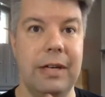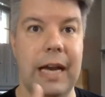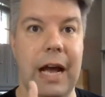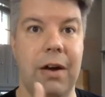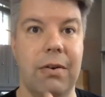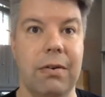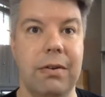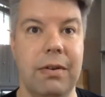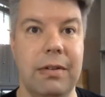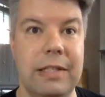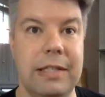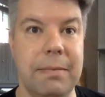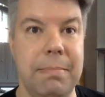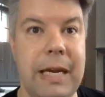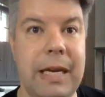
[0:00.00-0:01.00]
Now,
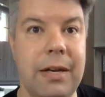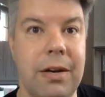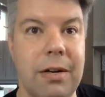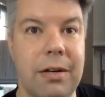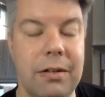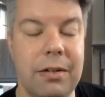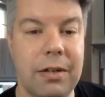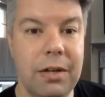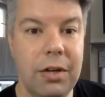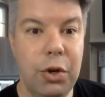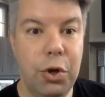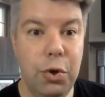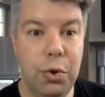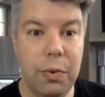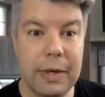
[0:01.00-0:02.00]
Demeter,
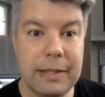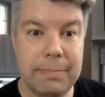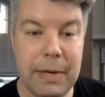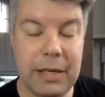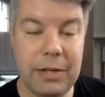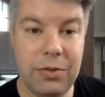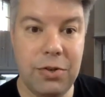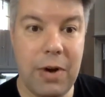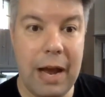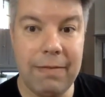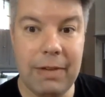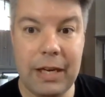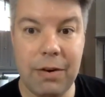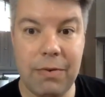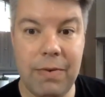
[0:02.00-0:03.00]
who has been
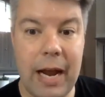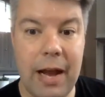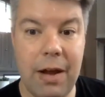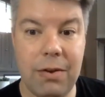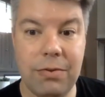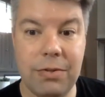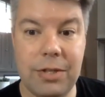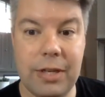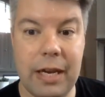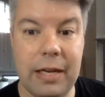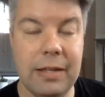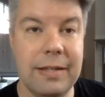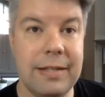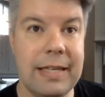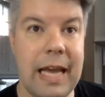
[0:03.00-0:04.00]
traveling around and
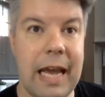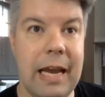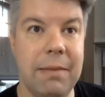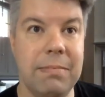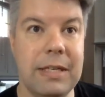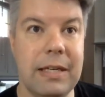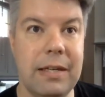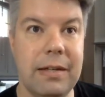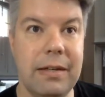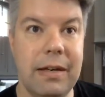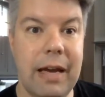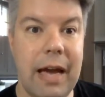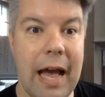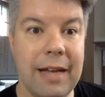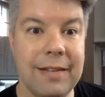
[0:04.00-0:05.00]
escaped,
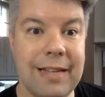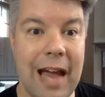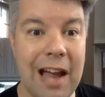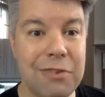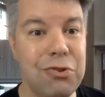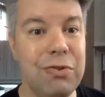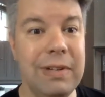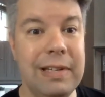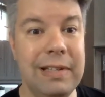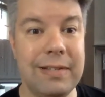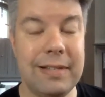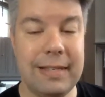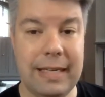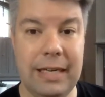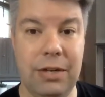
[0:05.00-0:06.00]
has actually
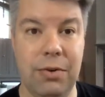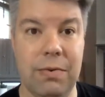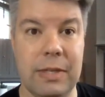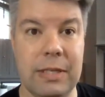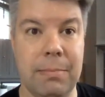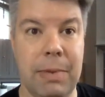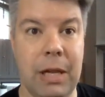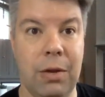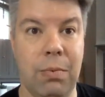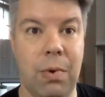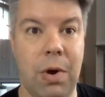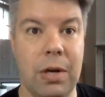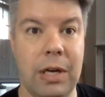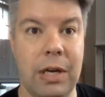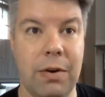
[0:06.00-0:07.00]
seen Grisabella
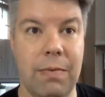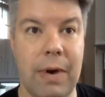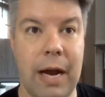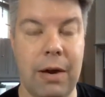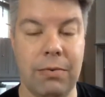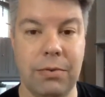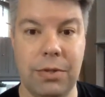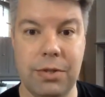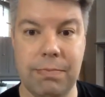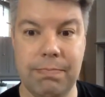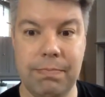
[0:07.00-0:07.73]
walking around